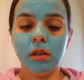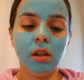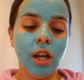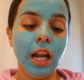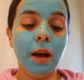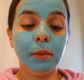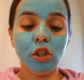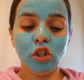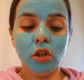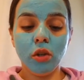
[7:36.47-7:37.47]
And I'm going to
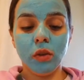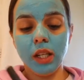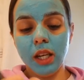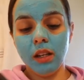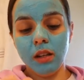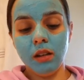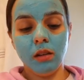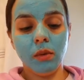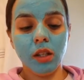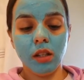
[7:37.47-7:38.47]
show you again
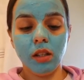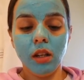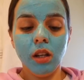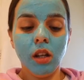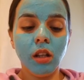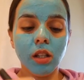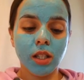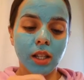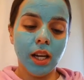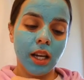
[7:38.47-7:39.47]
what it looks
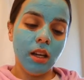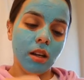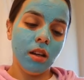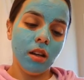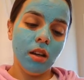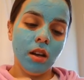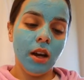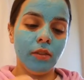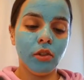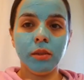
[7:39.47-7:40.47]
like
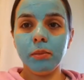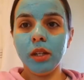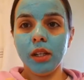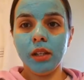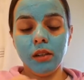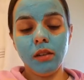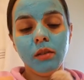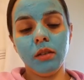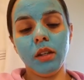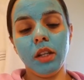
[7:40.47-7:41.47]
after I'm done
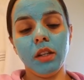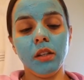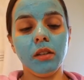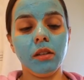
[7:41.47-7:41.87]
here.